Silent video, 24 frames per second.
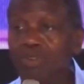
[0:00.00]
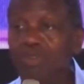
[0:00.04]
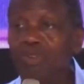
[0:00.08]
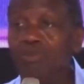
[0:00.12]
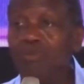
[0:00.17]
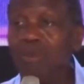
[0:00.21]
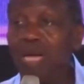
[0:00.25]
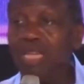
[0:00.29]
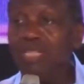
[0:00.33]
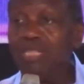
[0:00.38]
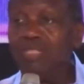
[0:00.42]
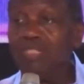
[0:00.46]

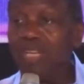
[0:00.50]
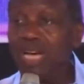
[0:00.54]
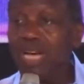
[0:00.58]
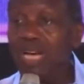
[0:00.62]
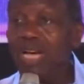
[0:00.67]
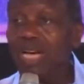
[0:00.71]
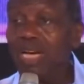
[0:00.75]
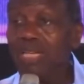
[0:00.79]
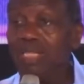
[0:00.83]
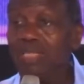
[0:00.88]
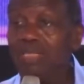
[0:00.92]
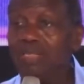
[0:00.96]
man
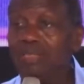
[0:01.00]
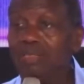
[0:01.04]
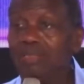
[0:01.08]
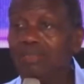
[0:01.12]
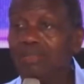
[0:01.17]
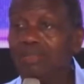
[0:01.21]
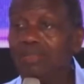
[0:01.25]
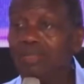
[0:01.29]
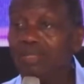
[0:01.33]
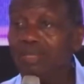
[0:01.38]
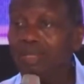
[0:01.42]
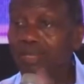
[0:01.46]

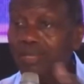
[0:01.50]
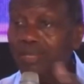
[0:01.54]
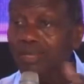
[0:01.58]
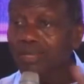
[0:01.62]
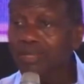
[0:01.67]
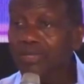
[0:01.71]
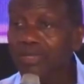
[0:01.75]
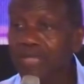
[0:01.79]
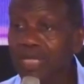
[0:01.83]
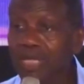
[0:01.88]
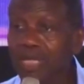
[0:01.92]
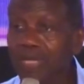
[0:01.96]
shall
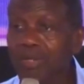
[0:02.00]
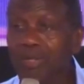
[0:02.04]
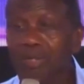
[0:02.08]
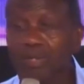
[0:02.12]
see God.